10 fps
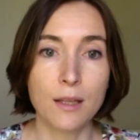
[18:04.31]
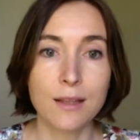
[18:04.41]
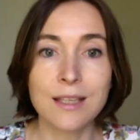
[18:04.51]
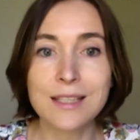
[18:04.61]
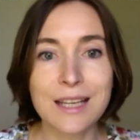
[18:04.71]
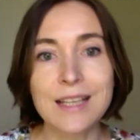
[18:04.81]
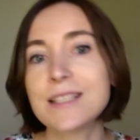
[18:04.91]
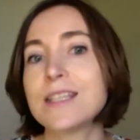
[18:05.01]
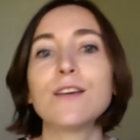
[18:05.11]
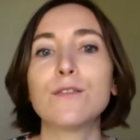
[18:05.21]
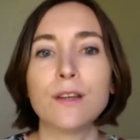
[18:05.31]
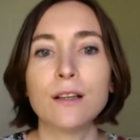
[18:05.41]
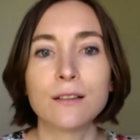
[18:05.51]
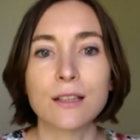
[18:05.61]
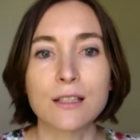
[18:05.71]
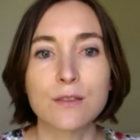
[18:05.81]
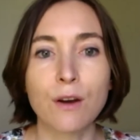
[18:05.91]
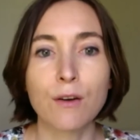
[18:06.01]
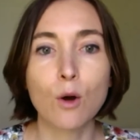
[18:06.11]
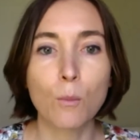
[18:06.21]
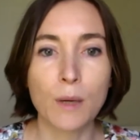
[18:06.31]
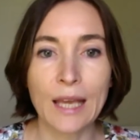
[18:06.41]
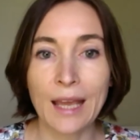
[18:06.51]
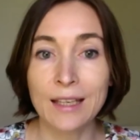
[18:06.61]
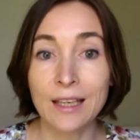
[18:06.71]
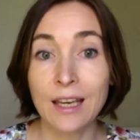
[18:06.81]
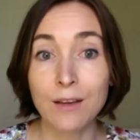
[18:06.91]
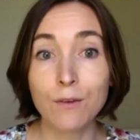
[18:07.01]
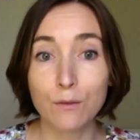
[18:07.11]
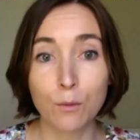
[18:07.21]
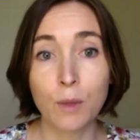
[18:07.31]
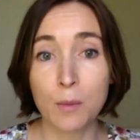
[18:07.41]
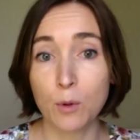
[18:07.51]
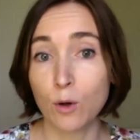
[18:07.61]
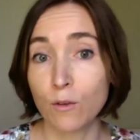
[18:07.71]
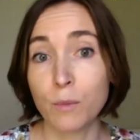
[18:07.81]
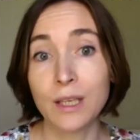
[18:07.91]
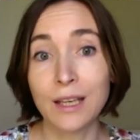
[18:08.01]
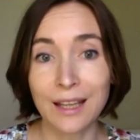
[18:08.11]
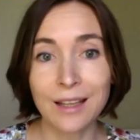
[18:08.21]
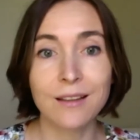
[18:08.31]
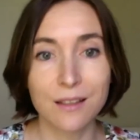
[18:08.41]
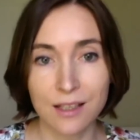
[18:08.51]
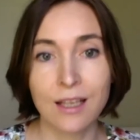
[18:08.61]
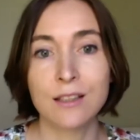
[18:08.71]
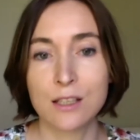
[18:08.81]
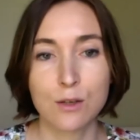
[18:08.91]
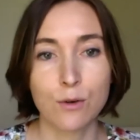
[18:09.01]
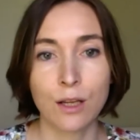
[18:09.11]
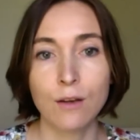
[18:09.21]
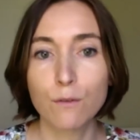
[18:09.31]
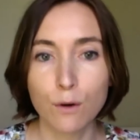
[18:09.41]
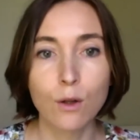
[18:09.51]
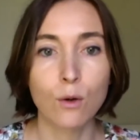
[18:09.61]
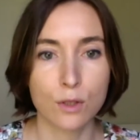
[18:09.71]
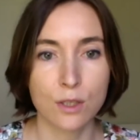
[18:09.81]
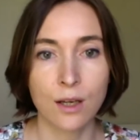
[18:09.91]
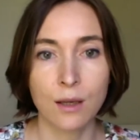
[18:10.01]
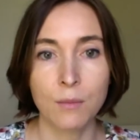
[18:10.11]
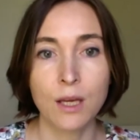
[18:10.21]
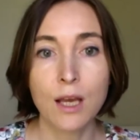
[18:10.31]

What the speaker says: This testing field is very complicated, even for people who have been in this industry for a long time.